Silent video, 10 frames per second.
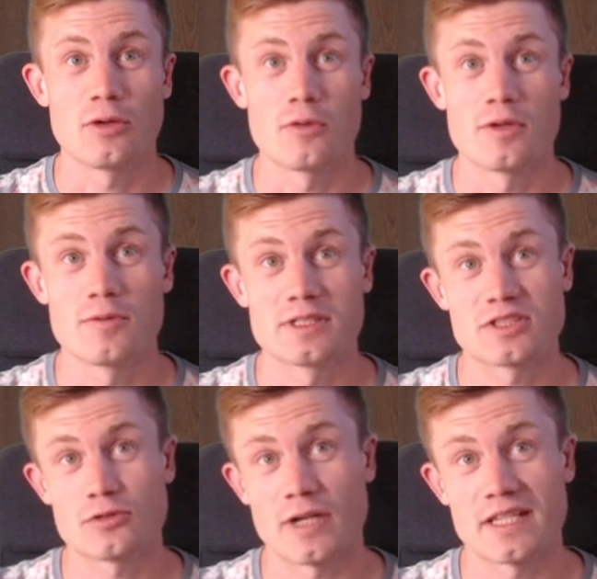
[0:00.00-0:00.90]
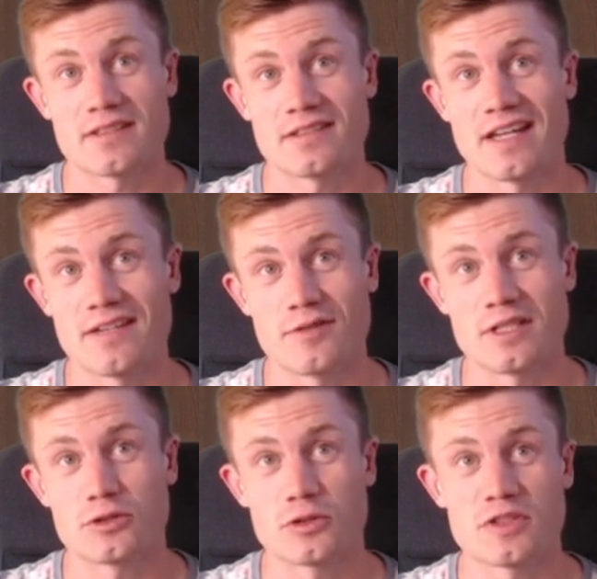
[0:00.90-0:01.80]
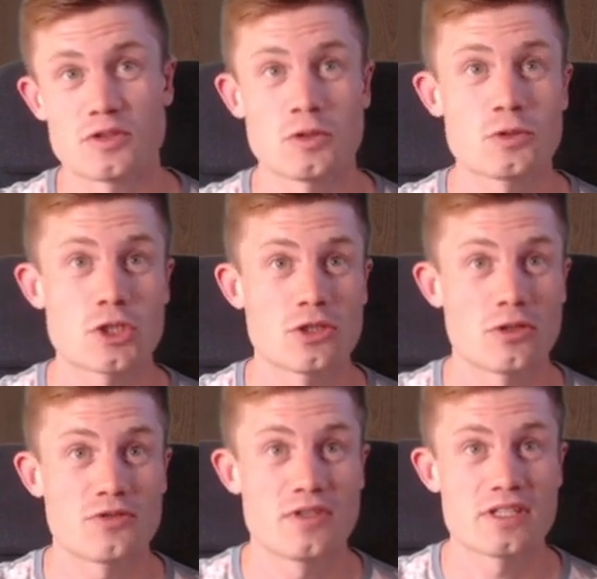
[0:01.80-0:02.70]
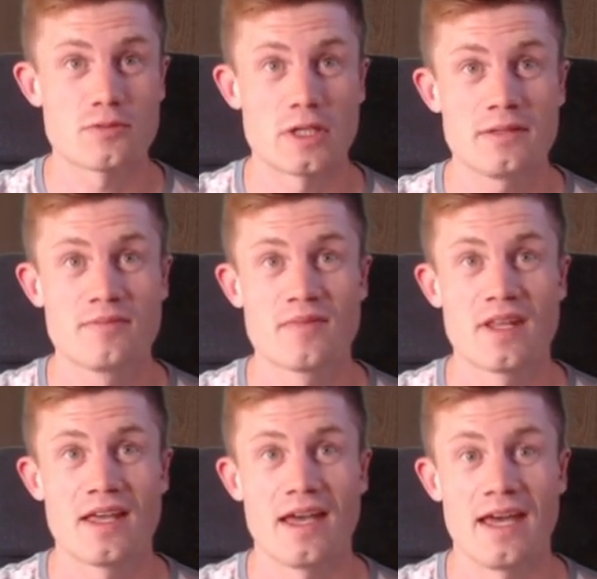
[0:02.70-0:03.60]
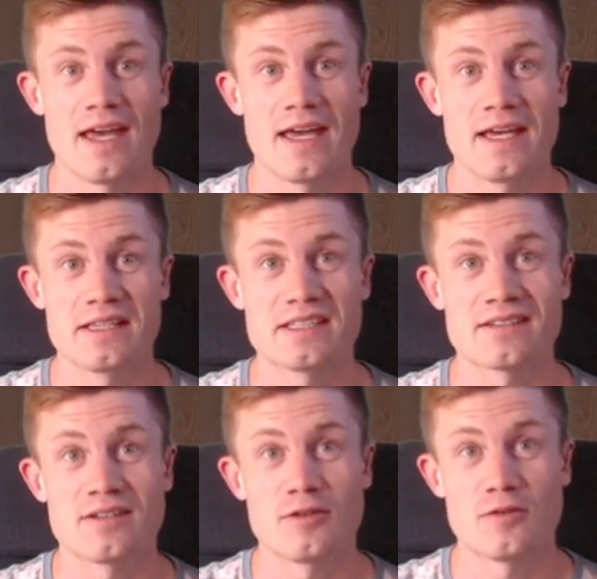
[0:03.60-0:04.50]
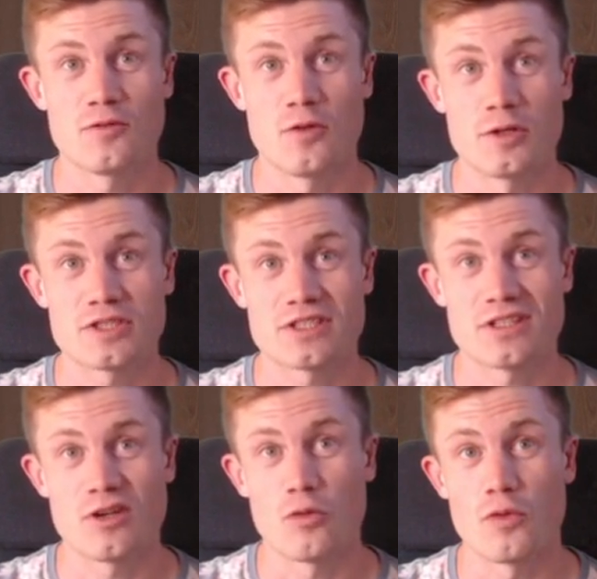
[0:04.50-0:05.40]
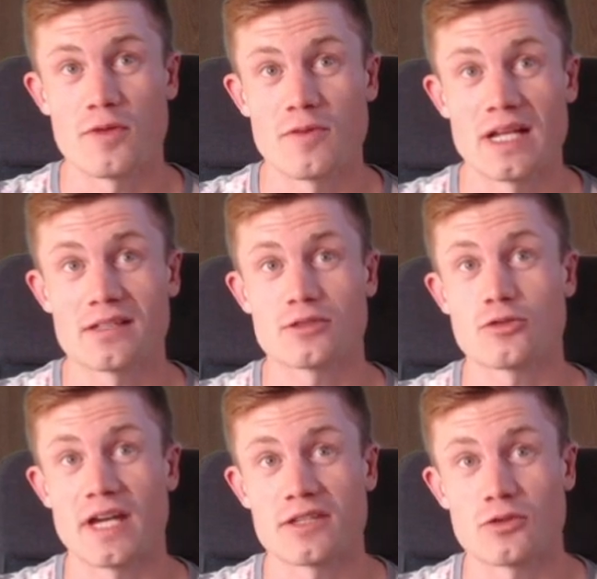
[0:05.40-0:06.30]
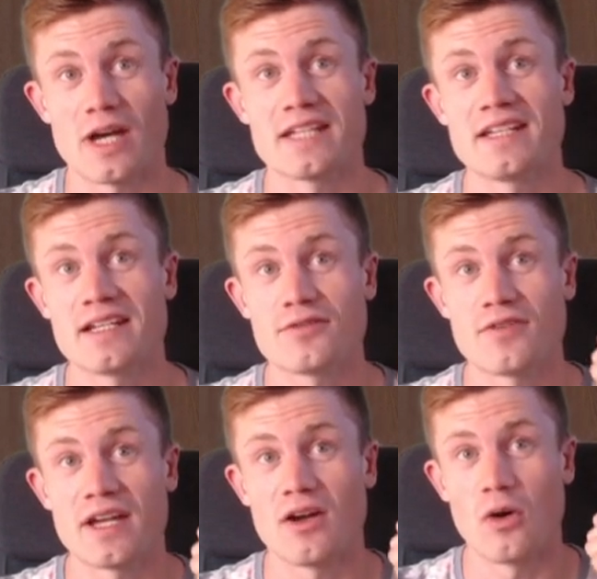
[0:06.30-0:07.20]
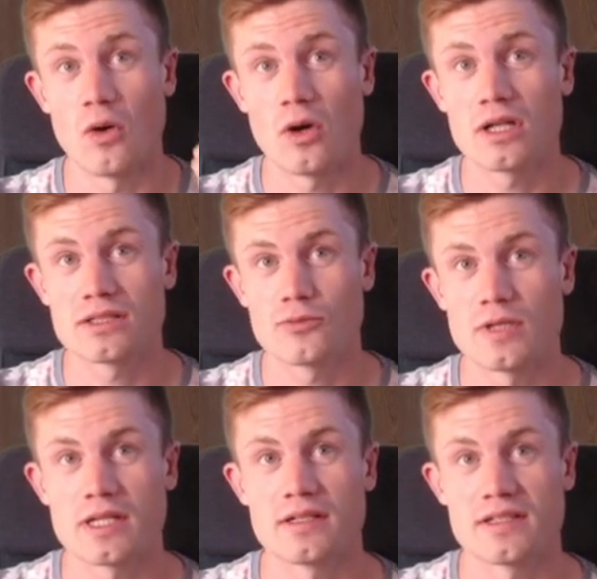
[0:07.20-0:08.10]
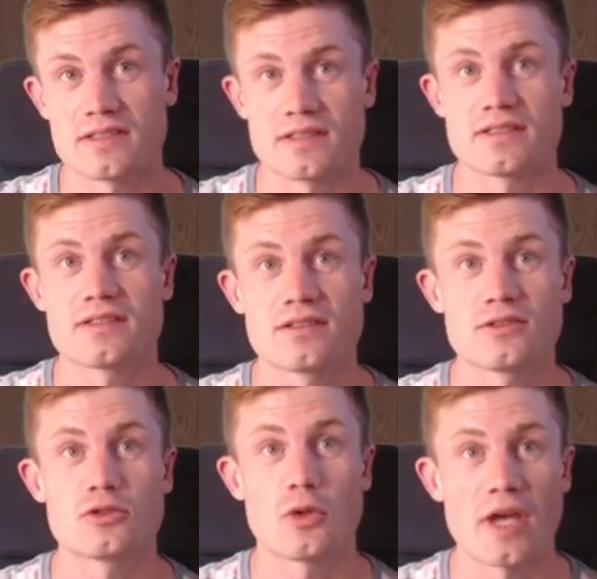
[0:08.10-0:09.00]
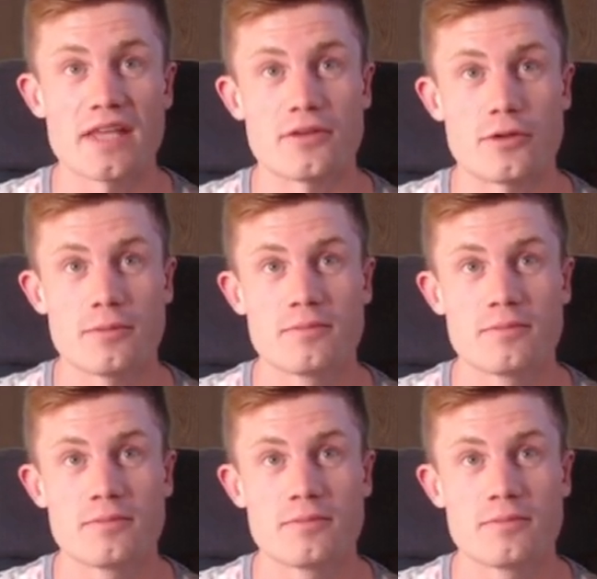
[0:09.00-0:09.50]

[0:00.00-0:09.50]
we will straight dive into the solution of this one. And first, we will try to identify all the weaknesses together.